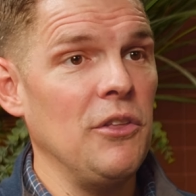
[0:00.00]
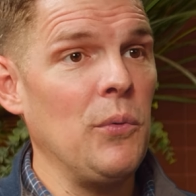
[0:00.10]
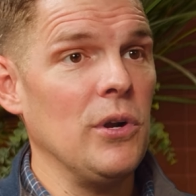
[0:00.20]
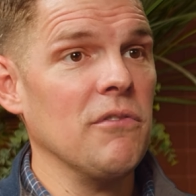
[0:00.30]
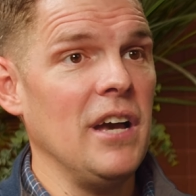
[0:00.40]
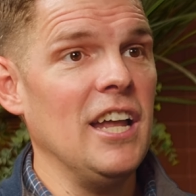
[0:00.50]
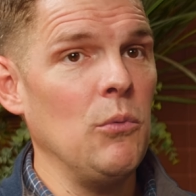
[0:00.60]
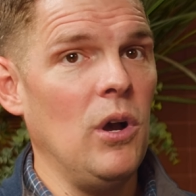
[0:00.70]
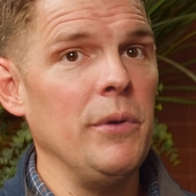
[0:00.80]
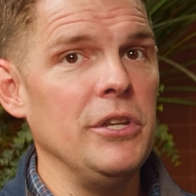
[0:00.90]
the word of God to
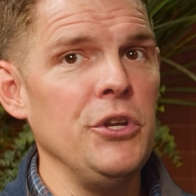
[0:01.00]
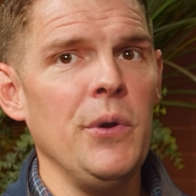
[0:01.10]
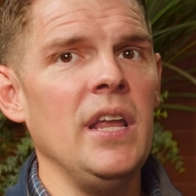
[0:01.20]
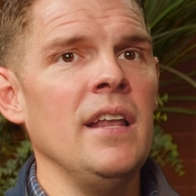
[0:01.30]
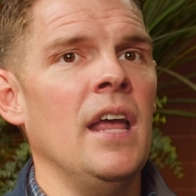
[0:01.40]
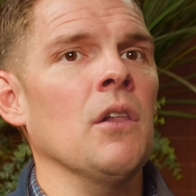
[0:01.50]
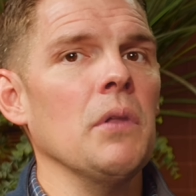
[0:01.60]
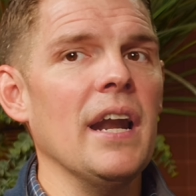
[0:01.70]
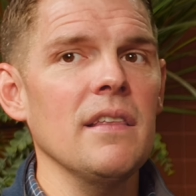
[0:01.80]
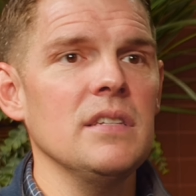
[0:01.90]
what we do? And a
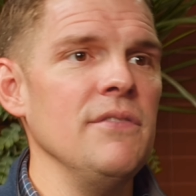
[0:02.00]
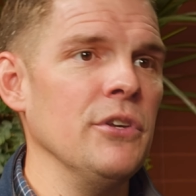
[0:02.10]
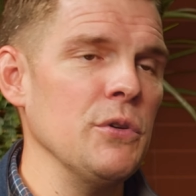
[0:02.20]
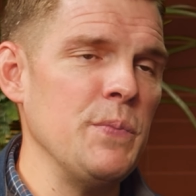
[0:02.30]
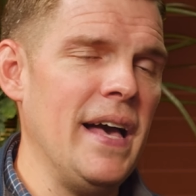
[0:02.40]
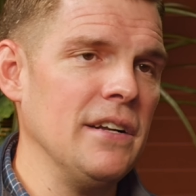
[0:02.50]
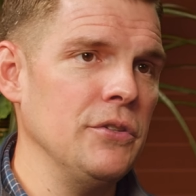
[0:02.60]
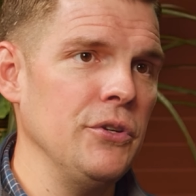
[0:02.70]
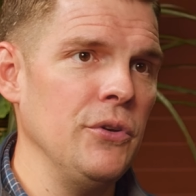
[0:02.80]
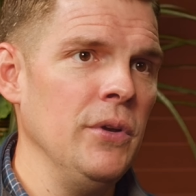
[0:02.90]
lot of this even goes back
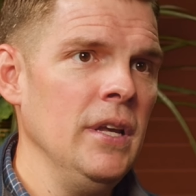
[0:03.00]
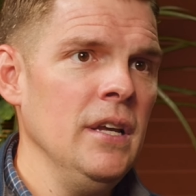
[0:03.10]
to